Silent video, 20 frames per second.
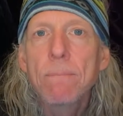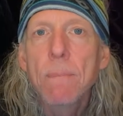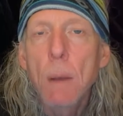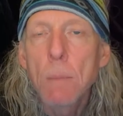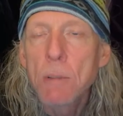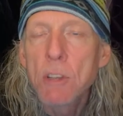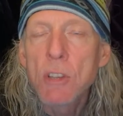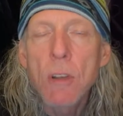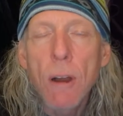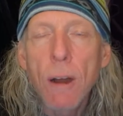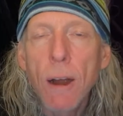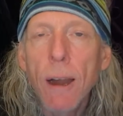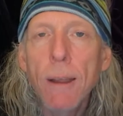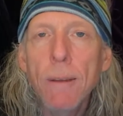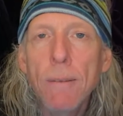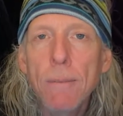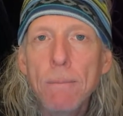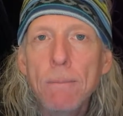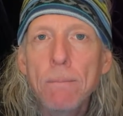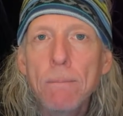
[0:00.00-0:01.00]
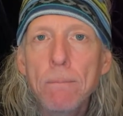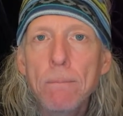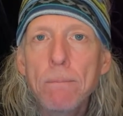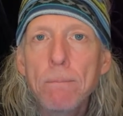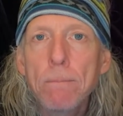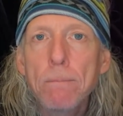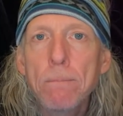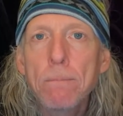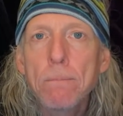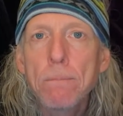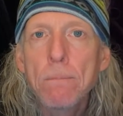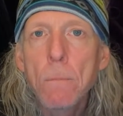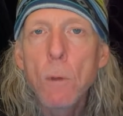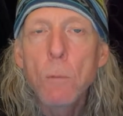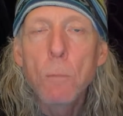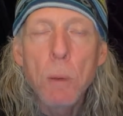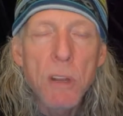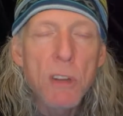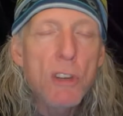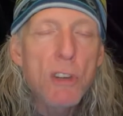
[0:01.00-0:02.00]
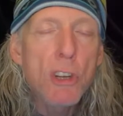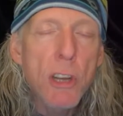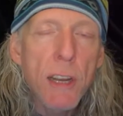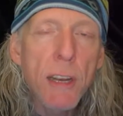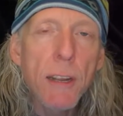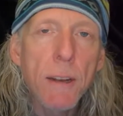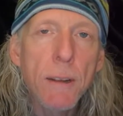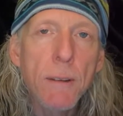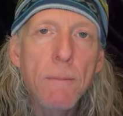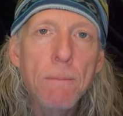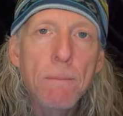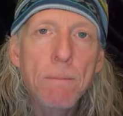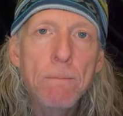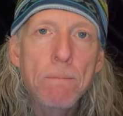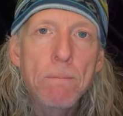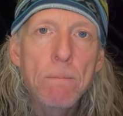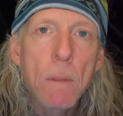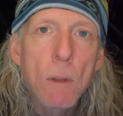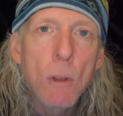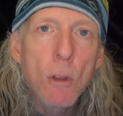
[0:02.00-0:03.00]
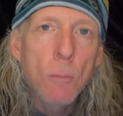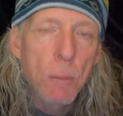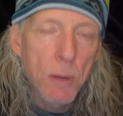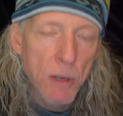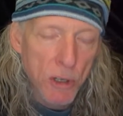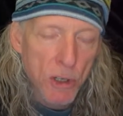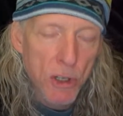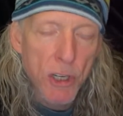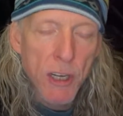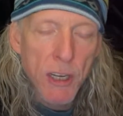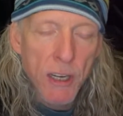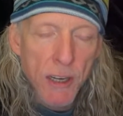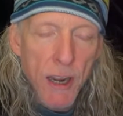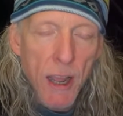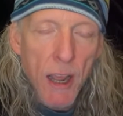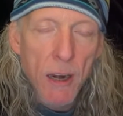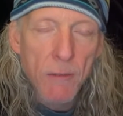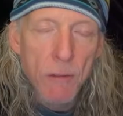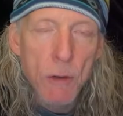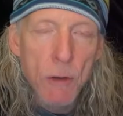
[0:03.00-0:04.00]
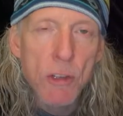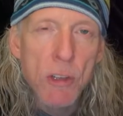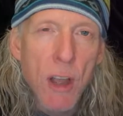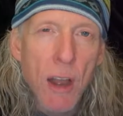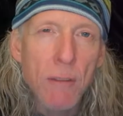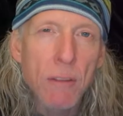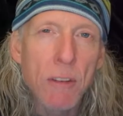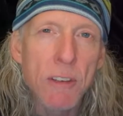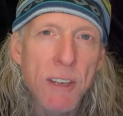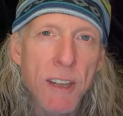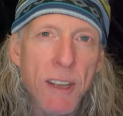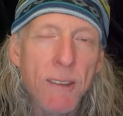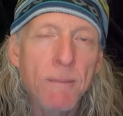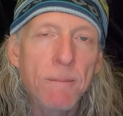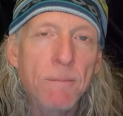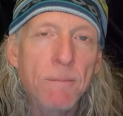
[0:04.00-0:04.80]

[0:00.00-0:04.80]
I'm sorry. You've been cheated. You've been cheated out of your sovereignty.